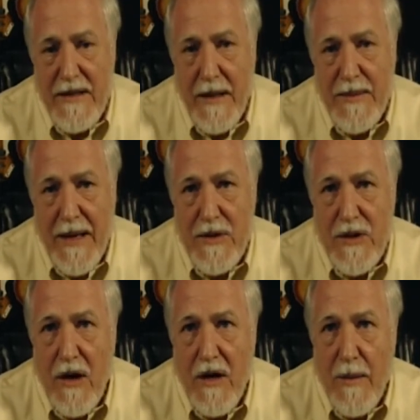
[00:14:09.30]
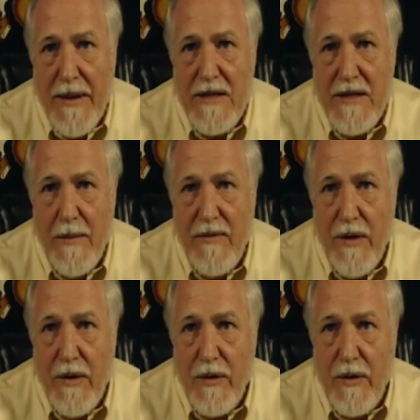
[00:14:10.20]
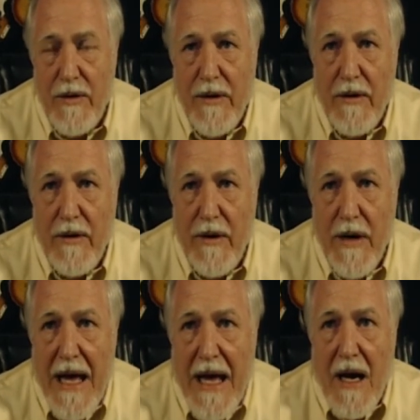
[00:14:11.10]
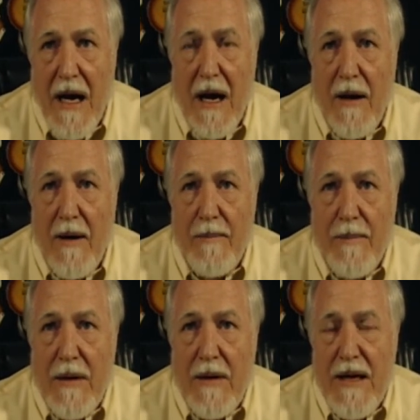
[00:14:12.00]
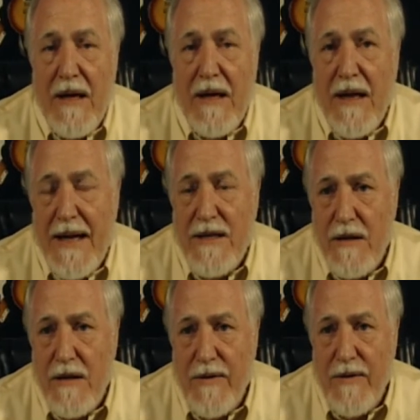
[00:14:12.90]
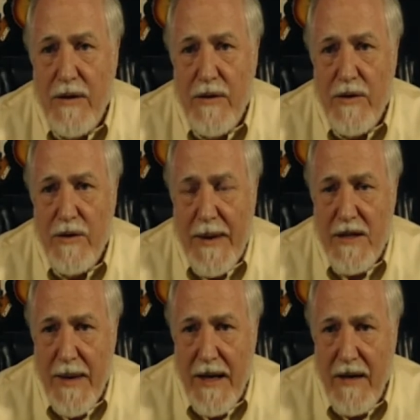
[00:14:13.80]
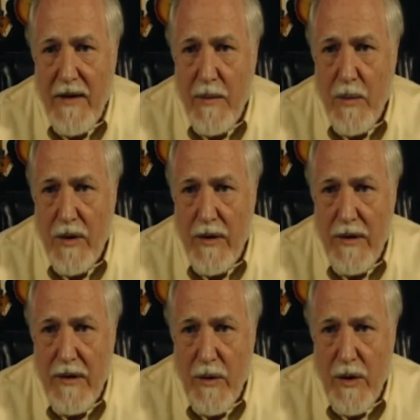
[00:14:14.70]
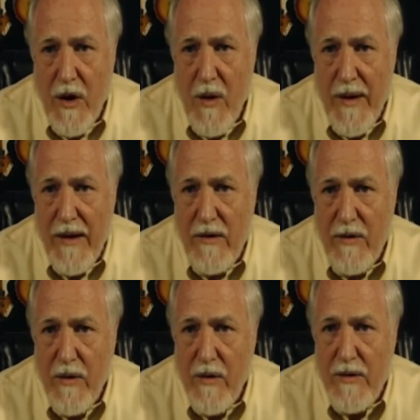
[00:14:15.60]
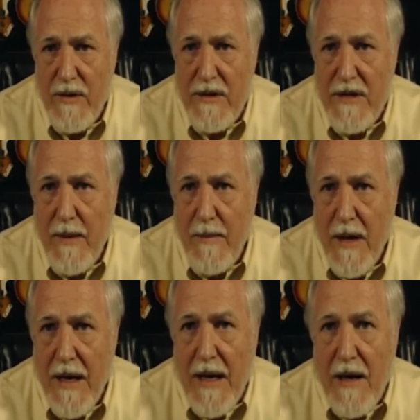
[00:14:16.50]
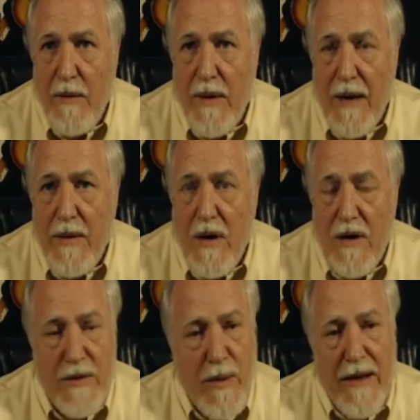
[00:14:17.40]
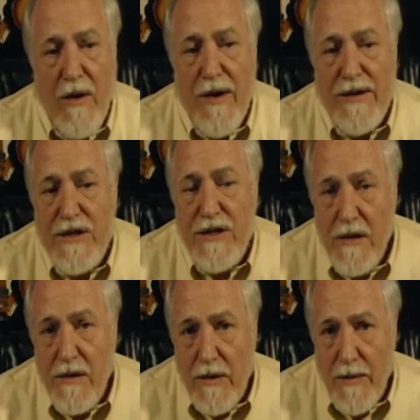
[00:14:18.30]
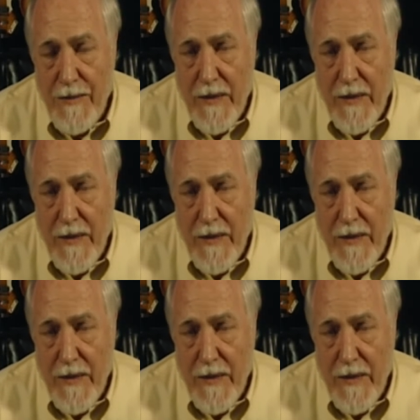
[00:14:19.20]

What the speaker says: sometimes talk about some of their earlier theological views, because many of them were going through some what I would call some rather austere